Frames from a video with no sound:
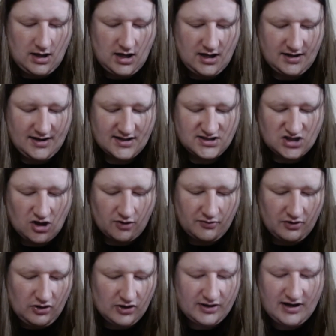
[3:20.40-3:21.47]
Next card we're
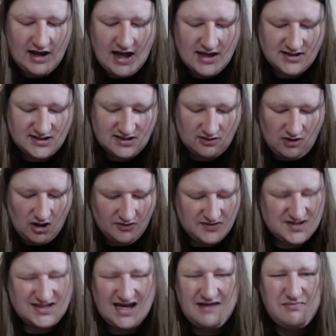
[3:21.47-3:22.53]
looking at is along the
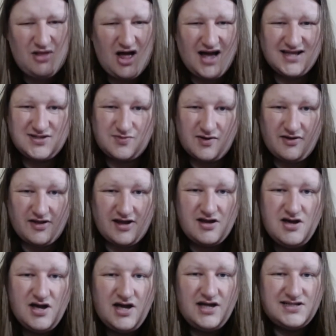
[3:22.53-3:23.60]
same lines, really.
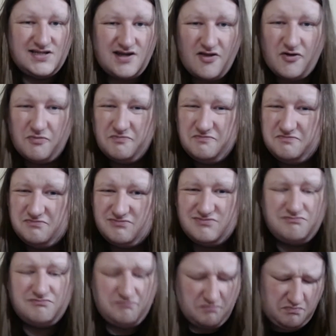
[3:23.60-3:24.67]
It's another,
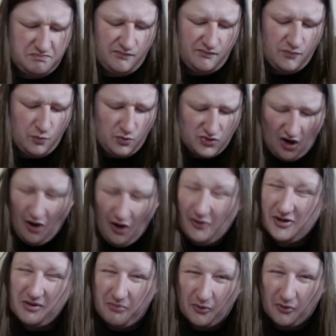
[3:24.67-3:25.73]
we'll call it a
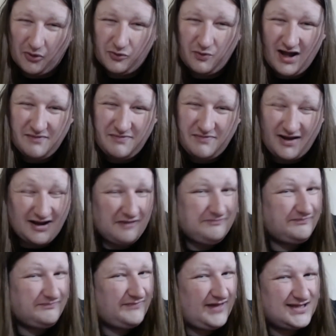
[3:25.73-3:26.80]
board wipe.
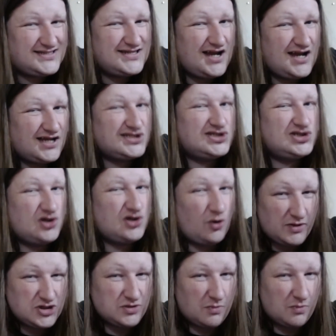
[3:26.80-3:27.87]
It's not so
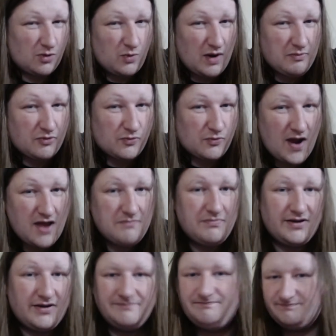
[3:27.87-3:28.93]
much a board wipe with red,
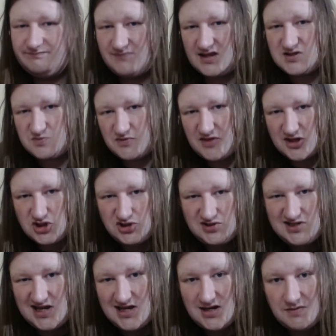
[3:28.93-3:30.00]
but that's what they
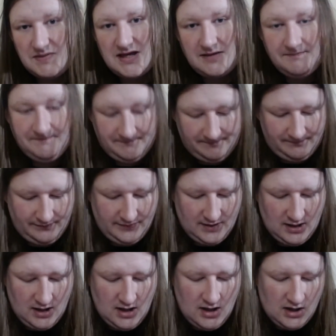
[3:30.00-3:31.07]
tend to be.
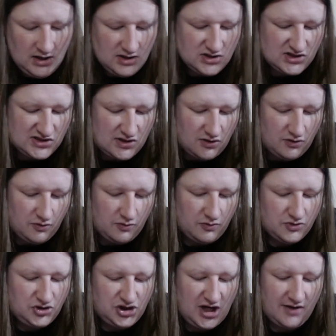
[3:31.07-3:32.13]
So,
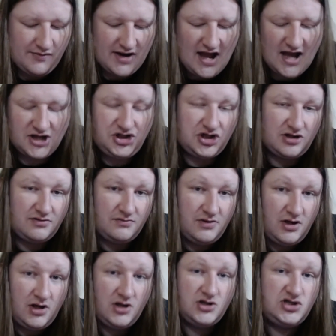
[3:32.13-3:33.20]
Chain Reaction,
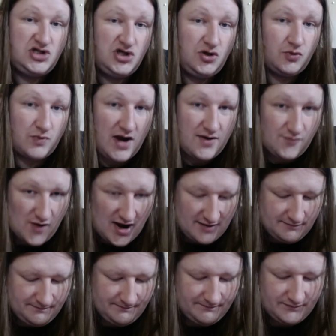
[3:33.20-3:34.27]
2 red,
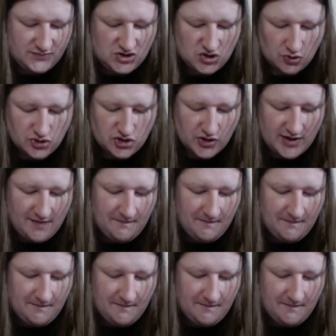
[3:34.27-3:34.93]
Sorcery.